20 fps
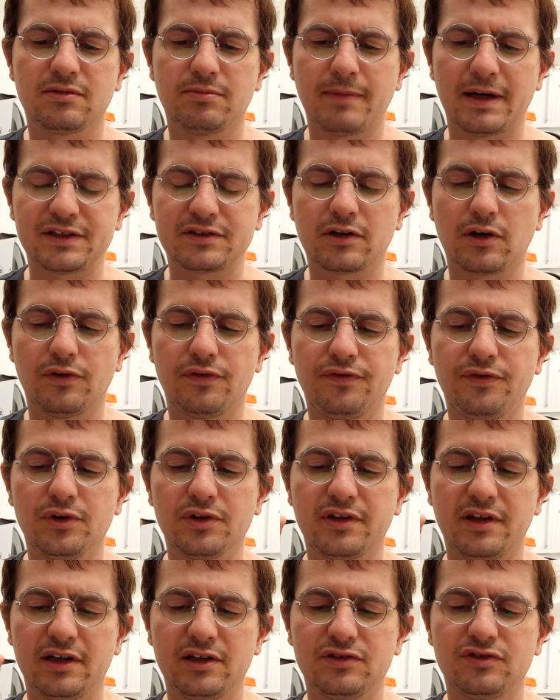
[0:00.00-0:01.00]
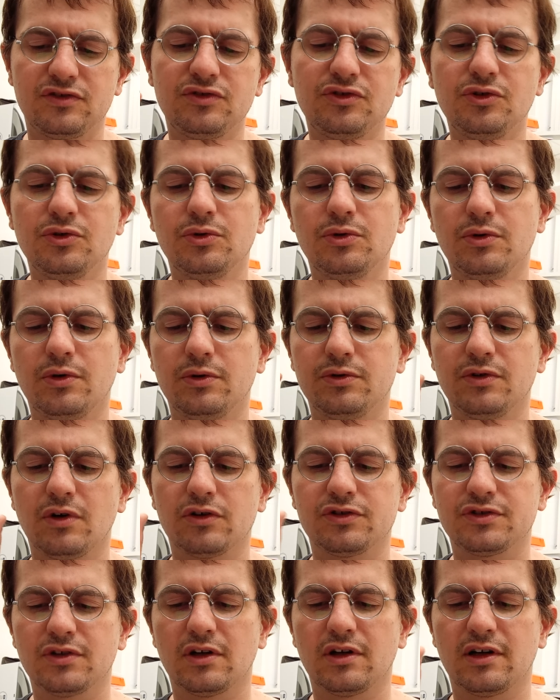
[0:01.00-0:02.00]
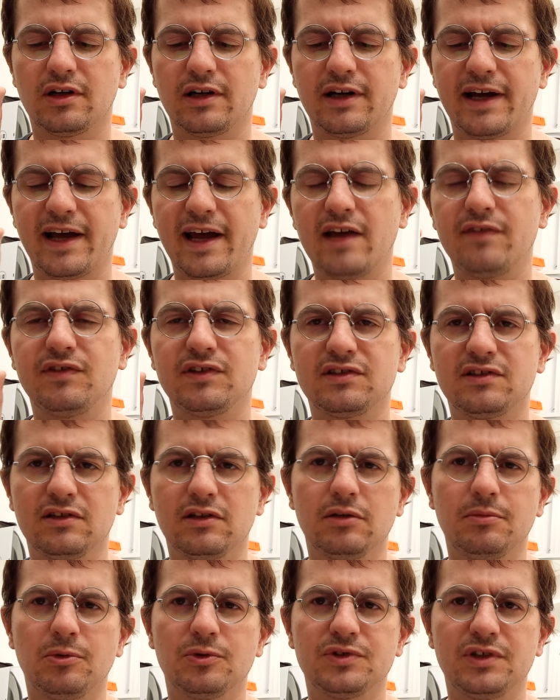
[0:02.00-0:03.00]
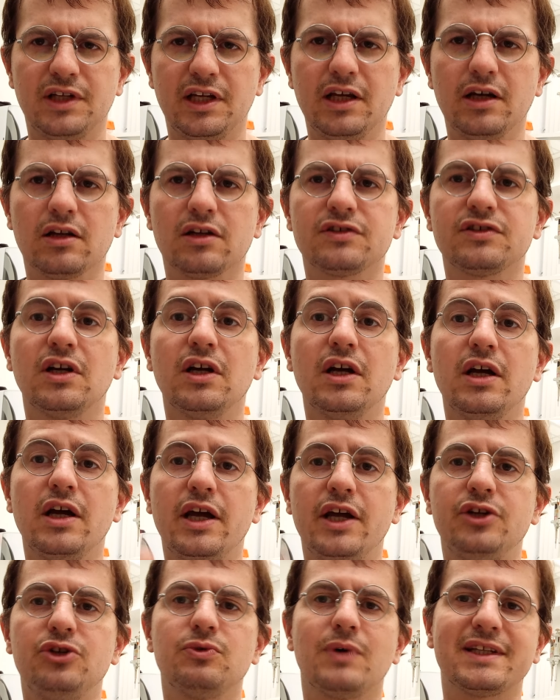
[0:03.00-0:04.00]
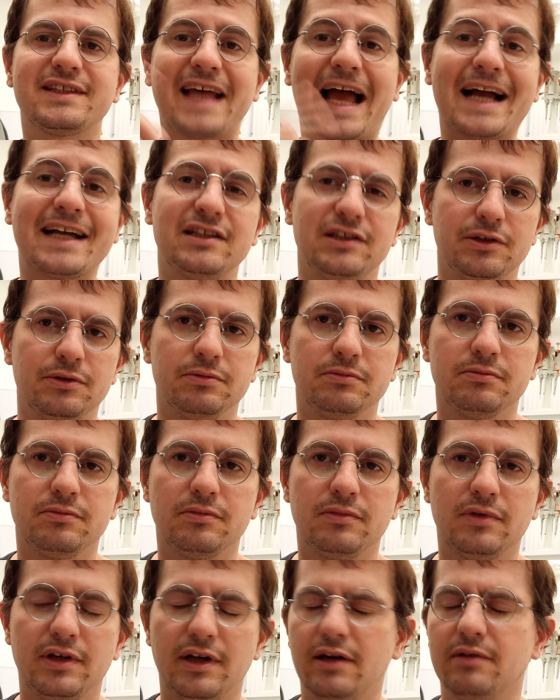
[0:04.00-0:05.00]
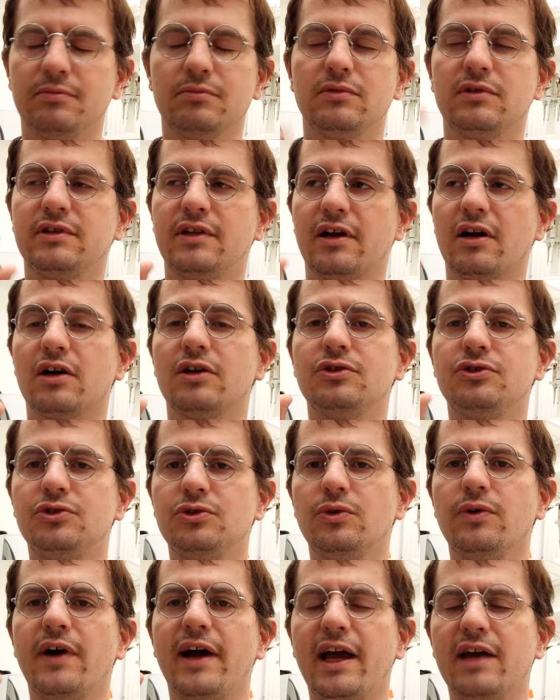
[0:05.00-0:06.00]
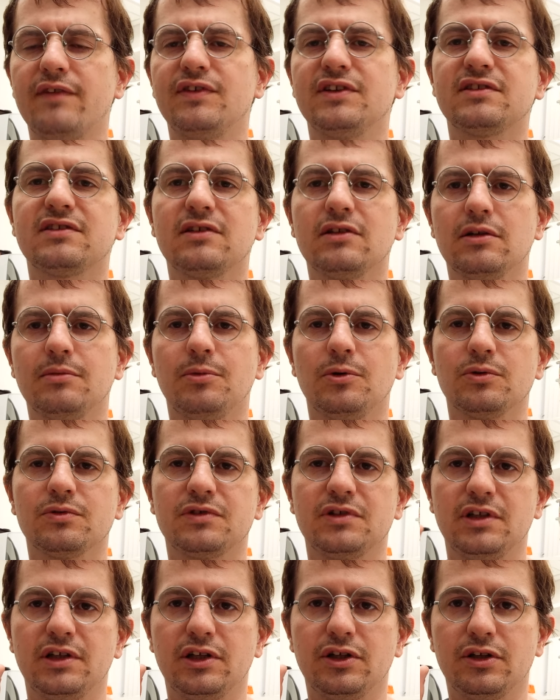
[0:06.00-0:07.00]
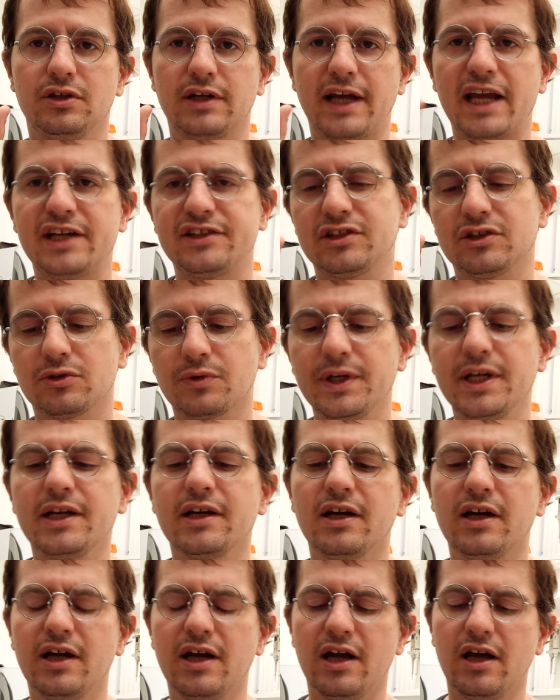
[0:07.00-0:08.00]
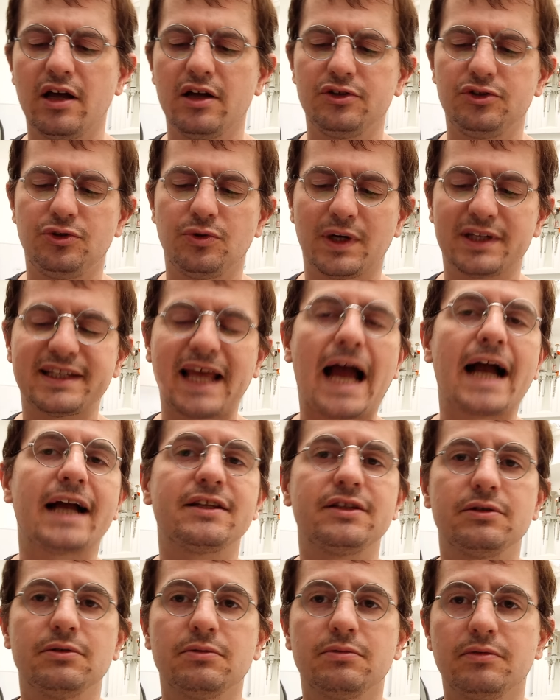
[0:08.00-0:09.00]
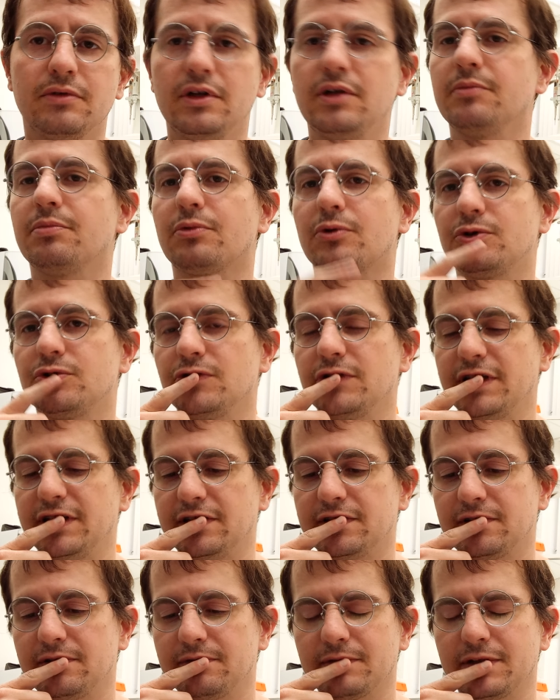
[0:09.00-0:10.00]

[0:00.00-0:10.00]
metrical foot that is two heavy syllables in English into a dactyl. There are two heavy syllables in ancient Greek to a dactyl in Portuguese.